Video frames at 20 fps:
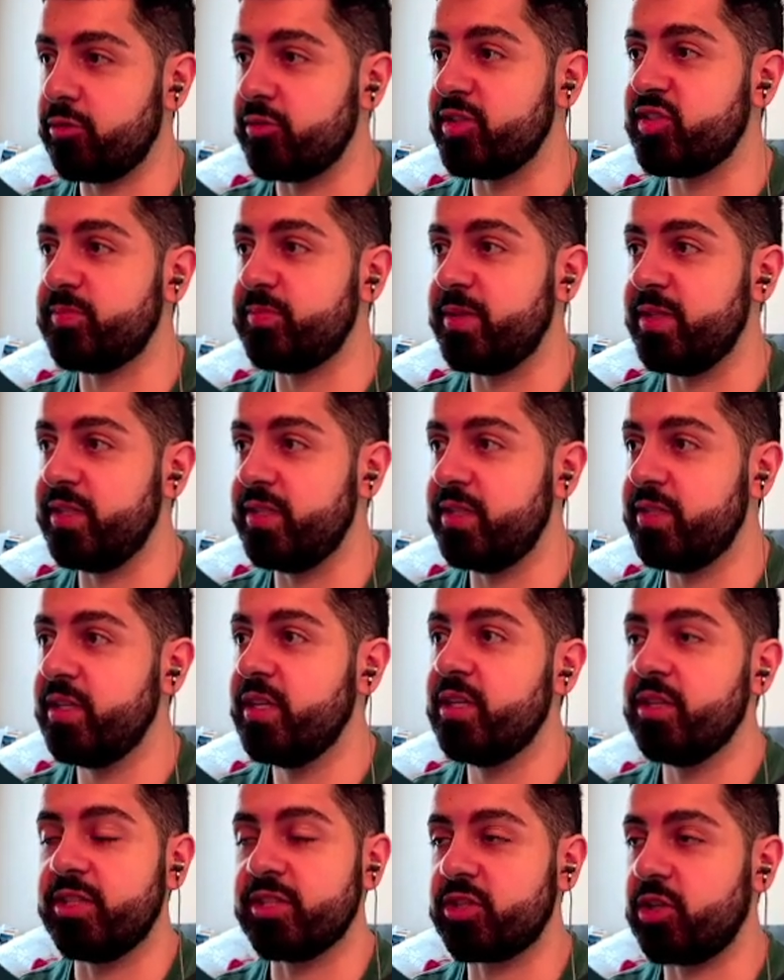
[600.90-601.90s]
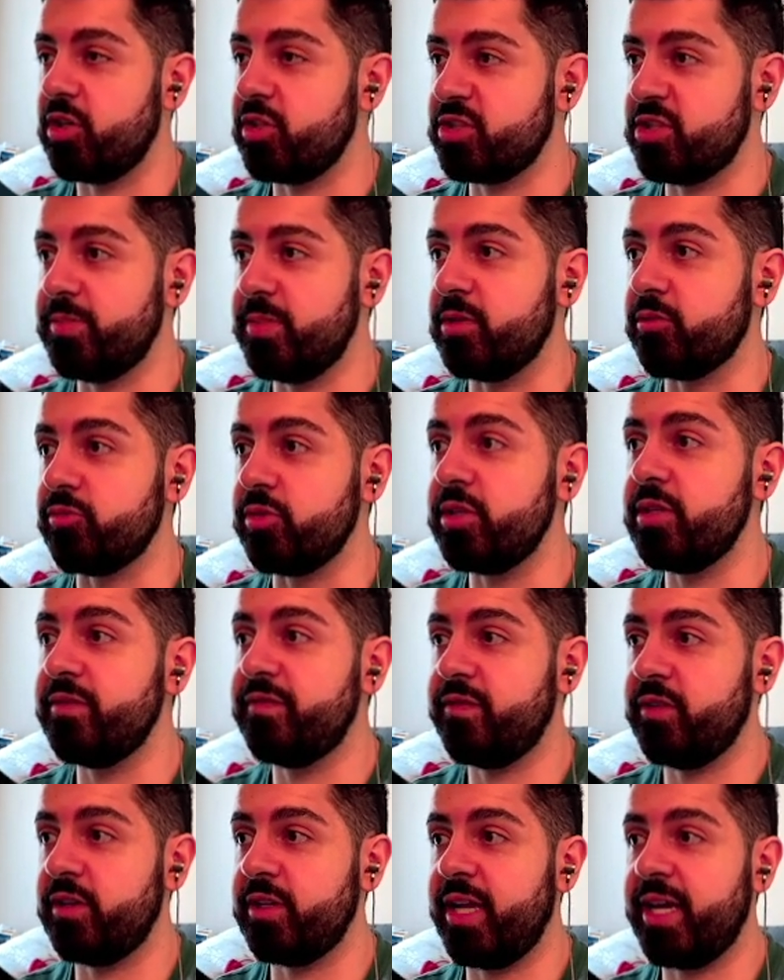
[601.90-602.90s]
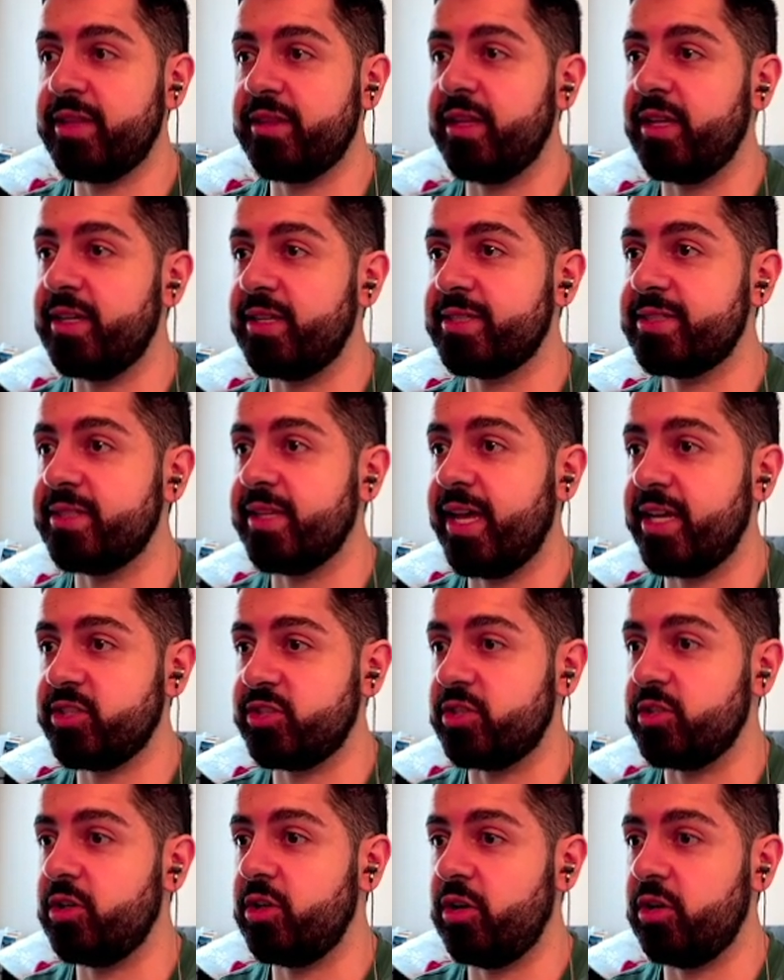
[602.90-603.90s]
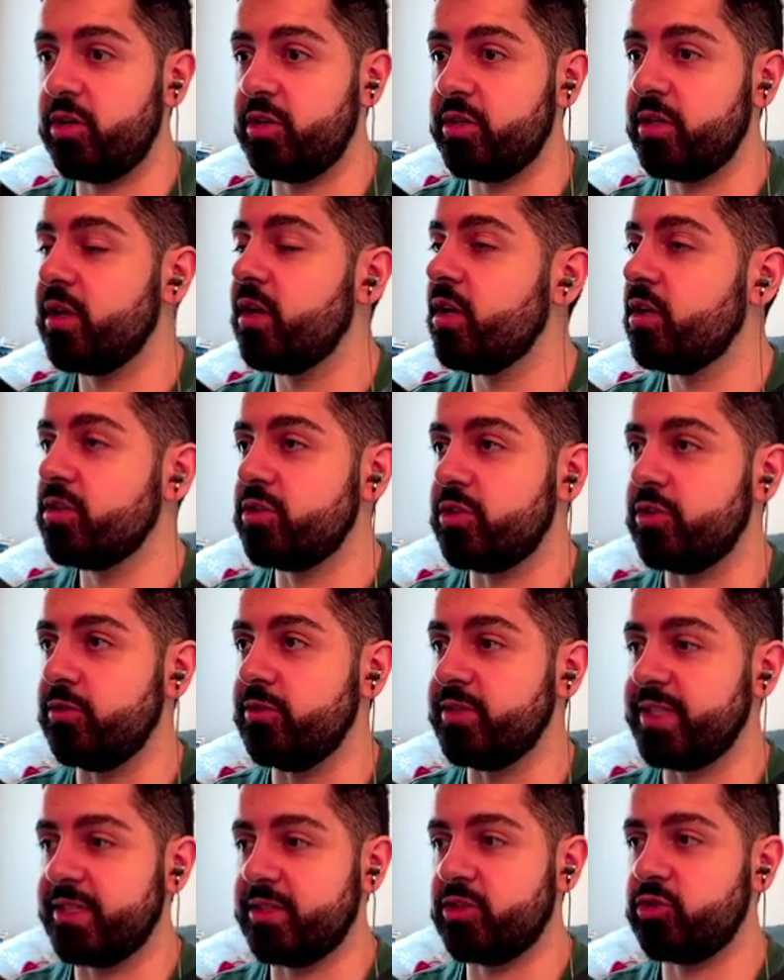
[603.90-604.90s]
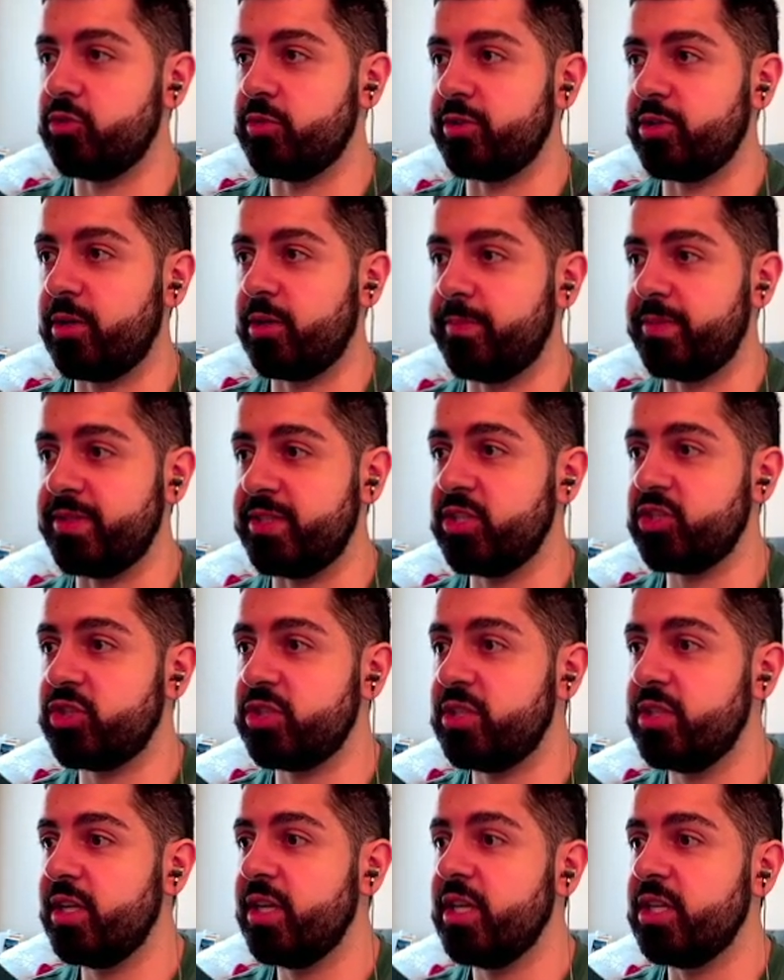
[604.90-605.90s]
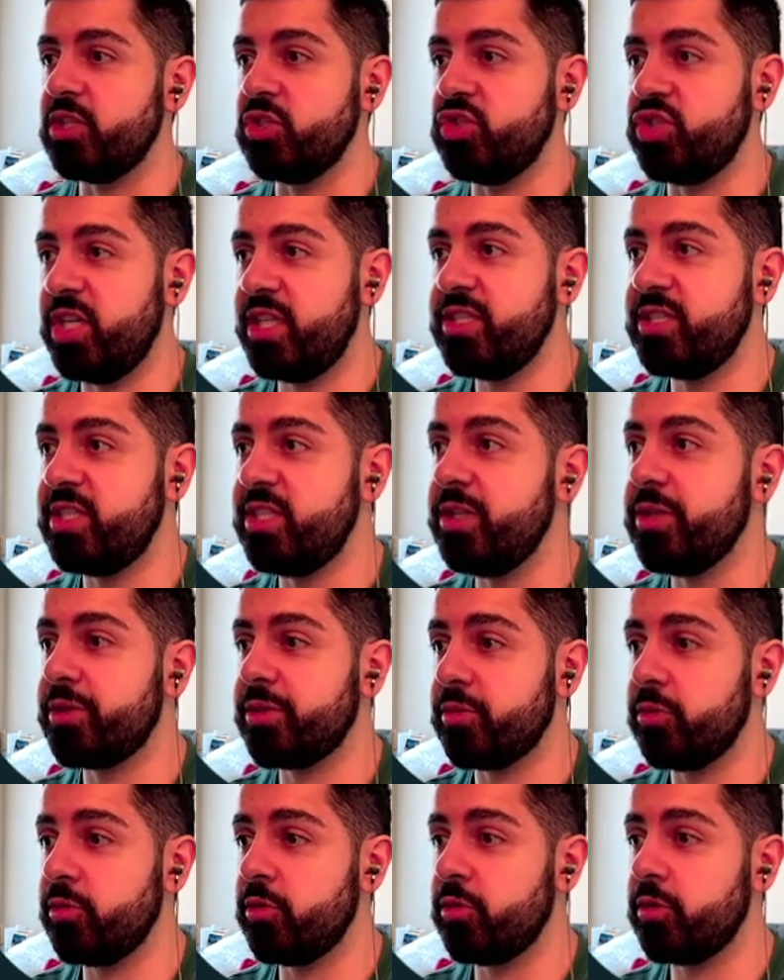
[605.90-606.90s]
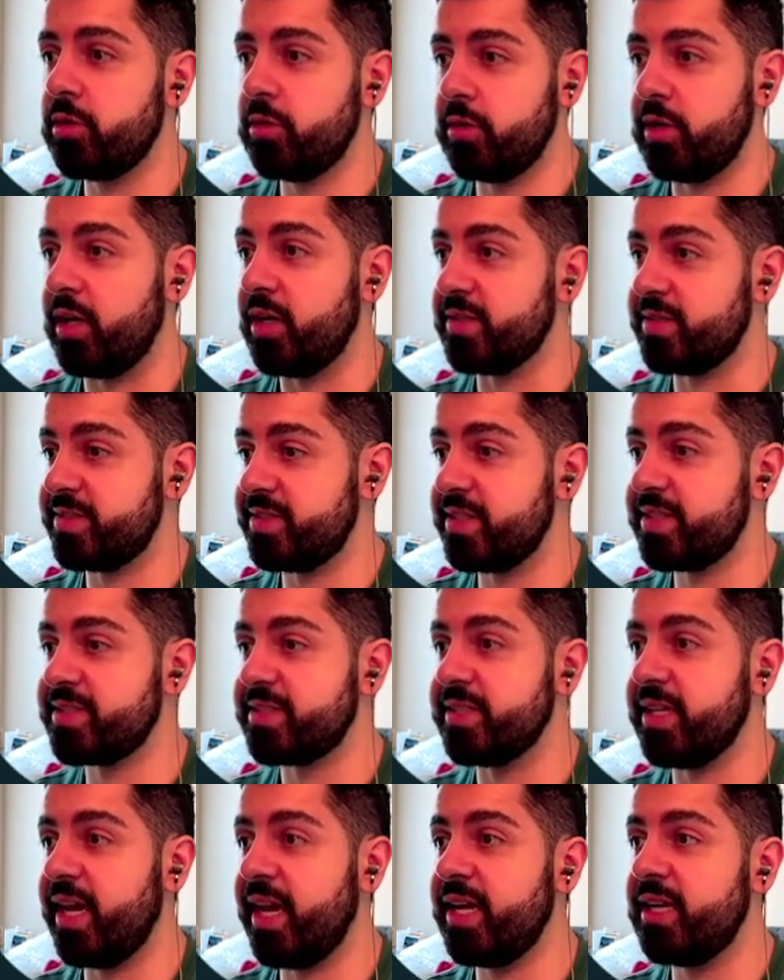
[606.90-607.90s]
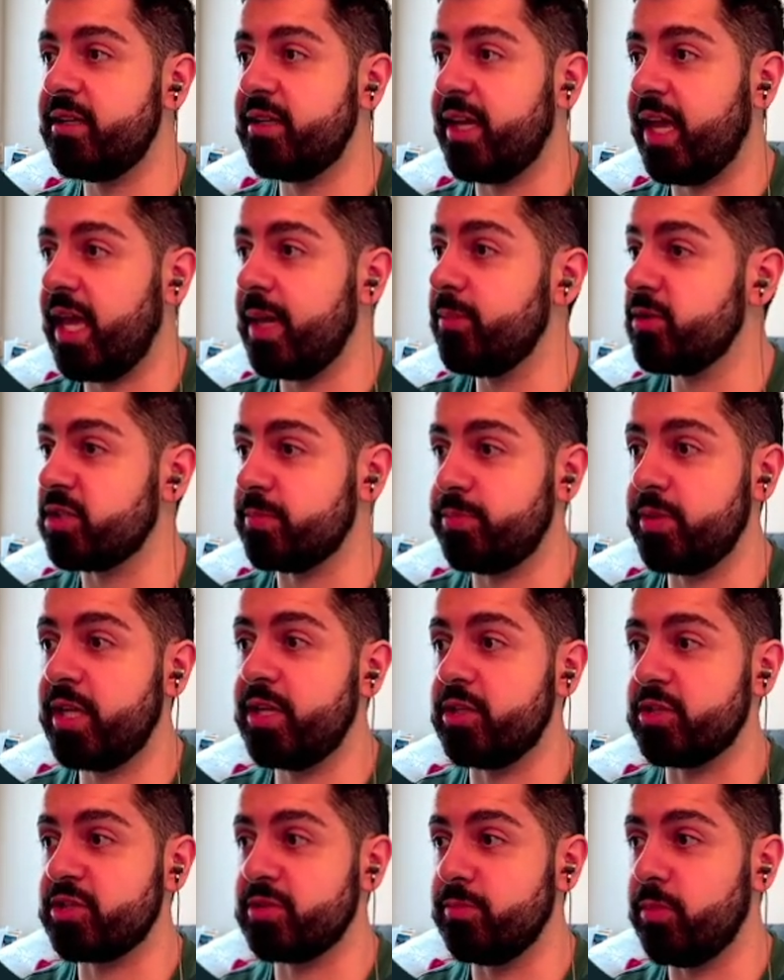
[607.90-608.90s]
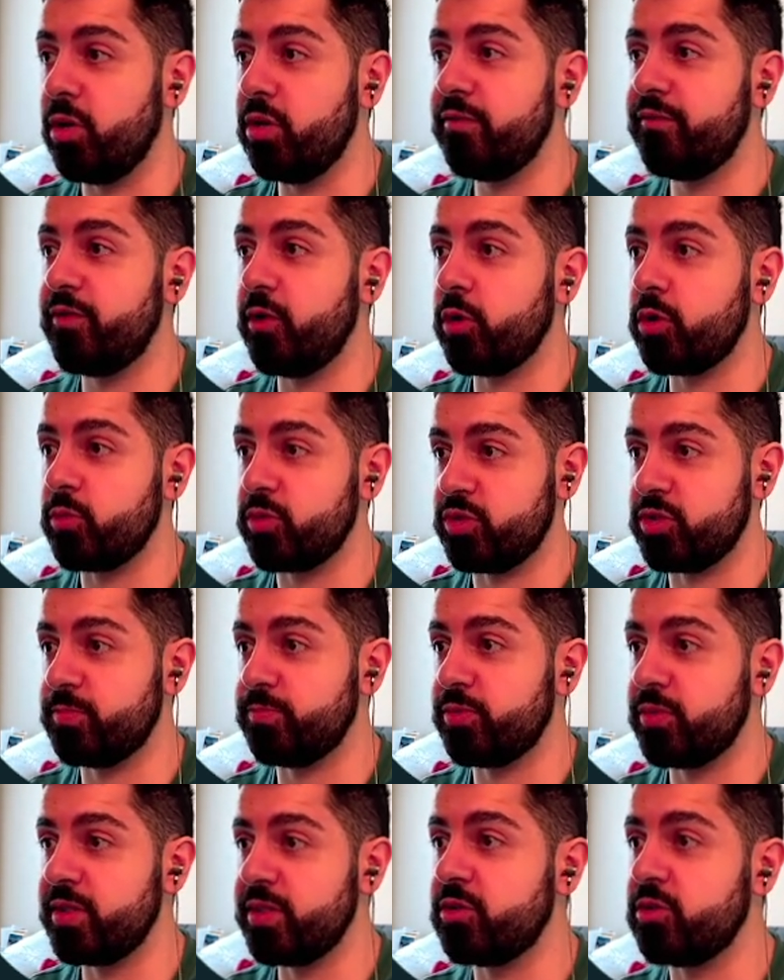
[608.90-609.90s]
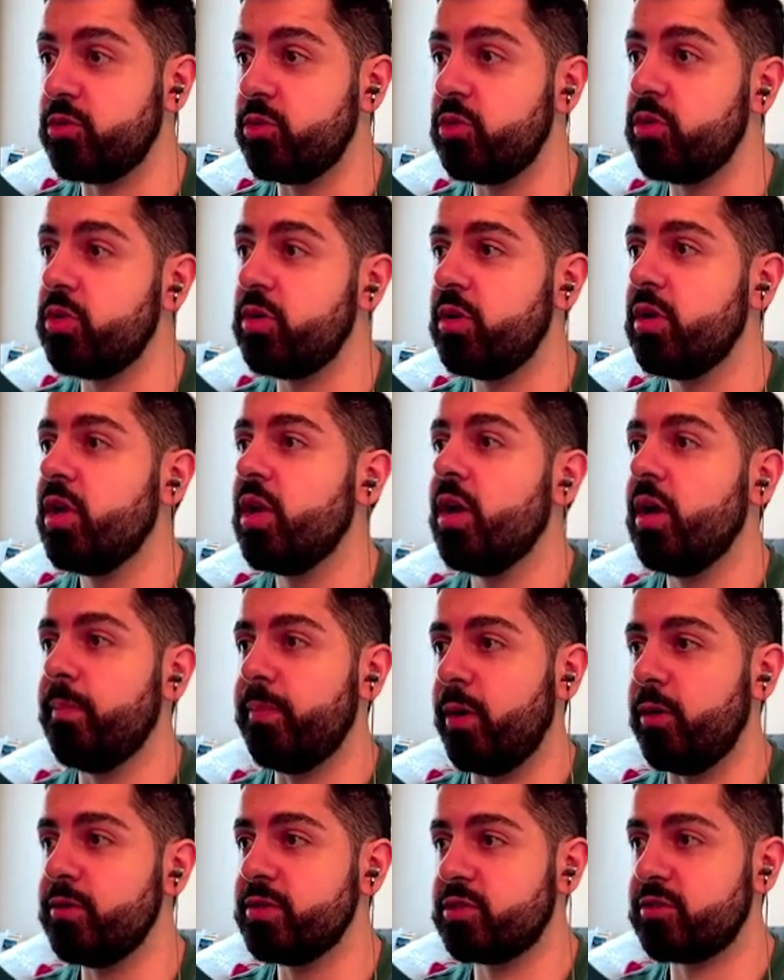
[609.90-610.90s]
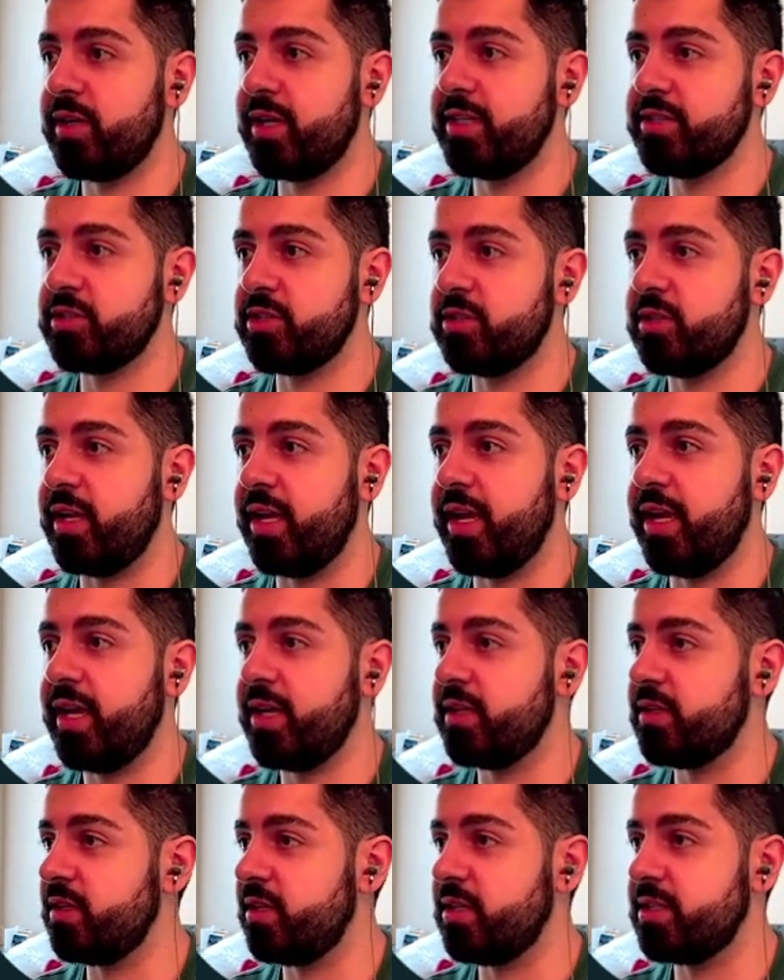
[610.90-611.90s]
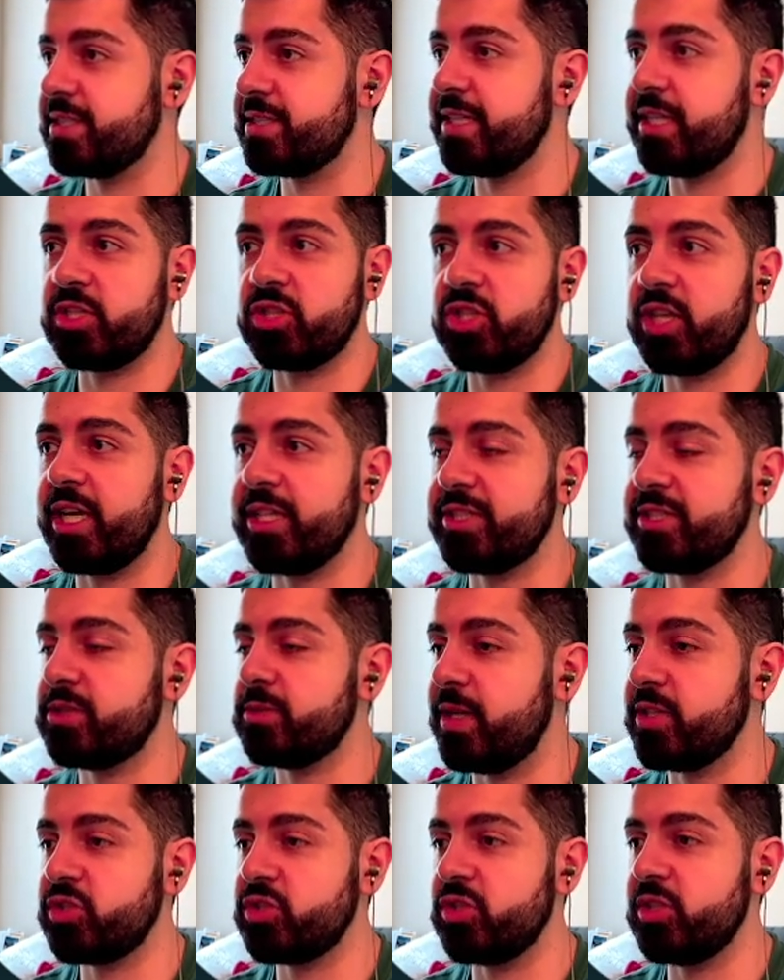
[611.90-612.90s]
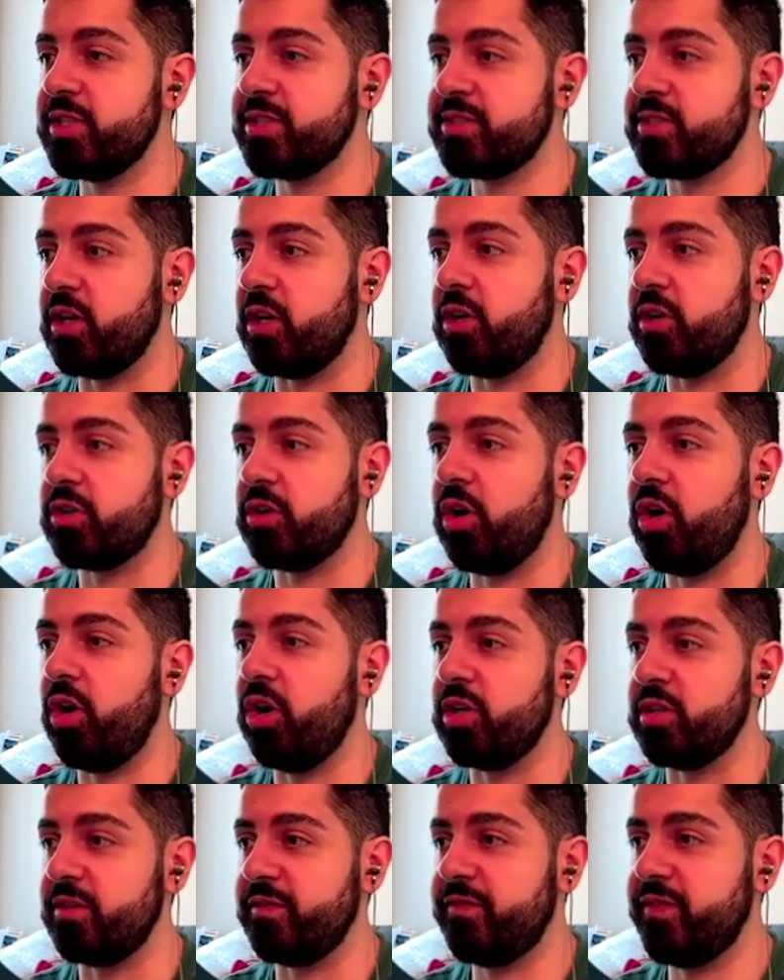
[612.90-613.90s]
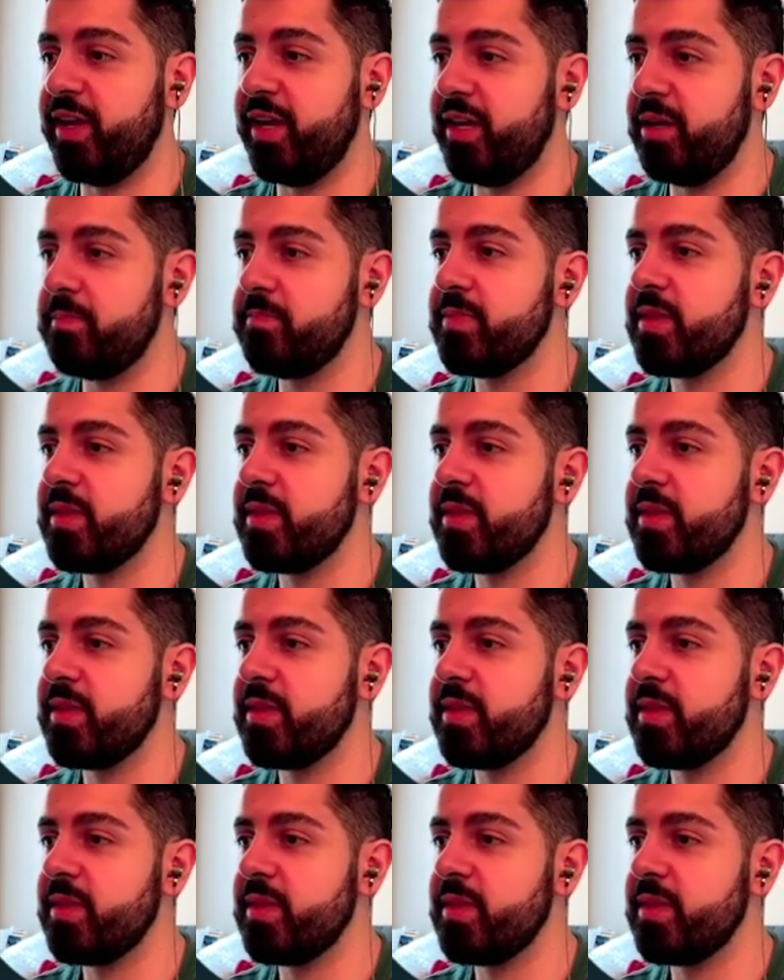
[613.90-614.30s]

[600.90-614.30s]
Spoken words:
speed. This card should be a really fun athletic slashing card to use at the shooting guard position. JT Thor, 6'9", able to play the small forward, which is pretty cool. Posterizer and set shot specialist on Hall of Fame.